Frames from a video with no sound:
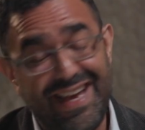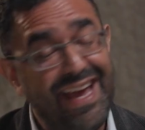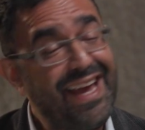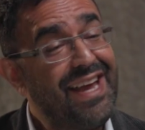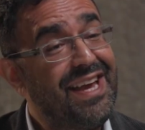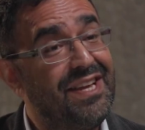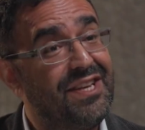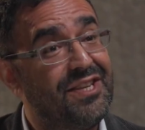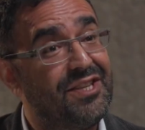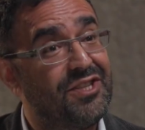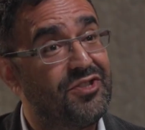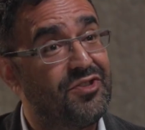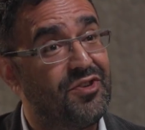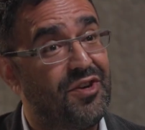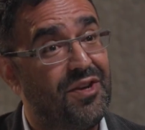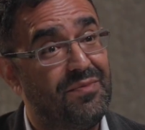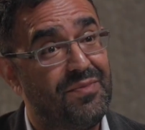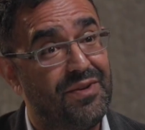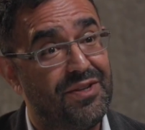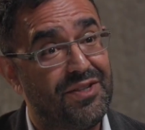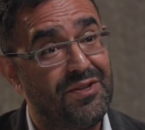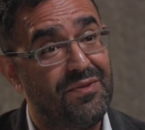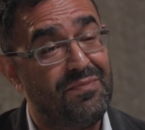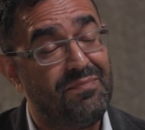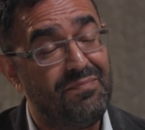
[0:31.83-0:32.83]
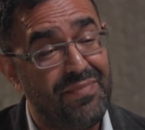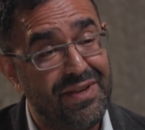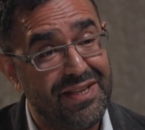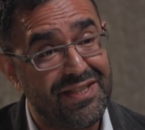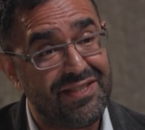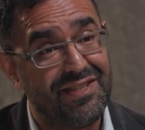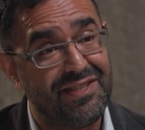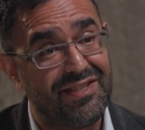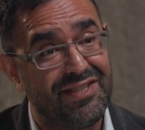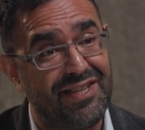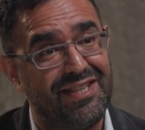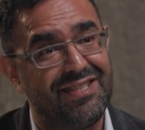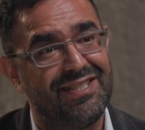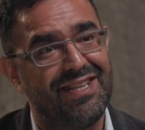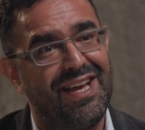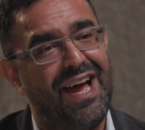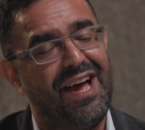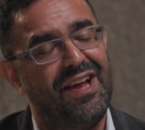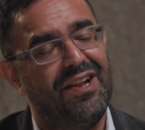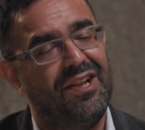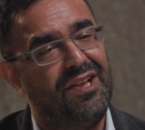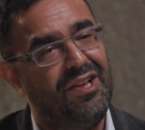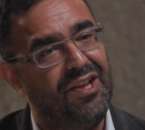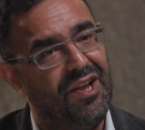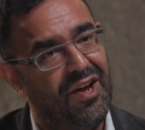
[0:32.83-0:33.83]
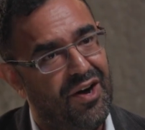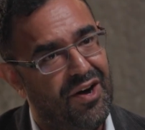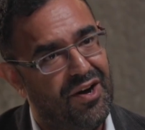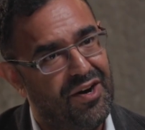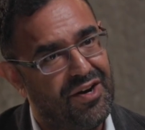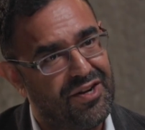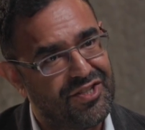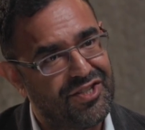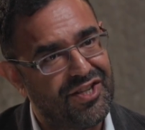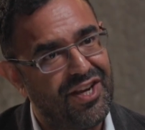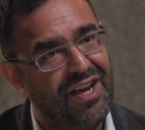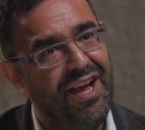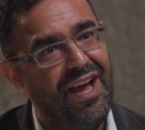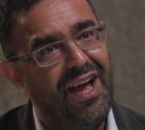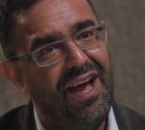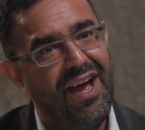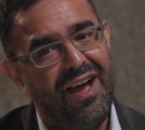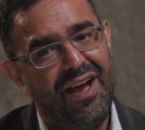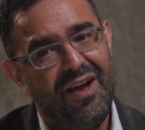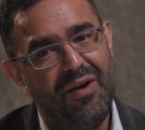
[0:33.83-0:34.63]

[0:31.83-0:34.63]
the tech industry, but to businesses at large.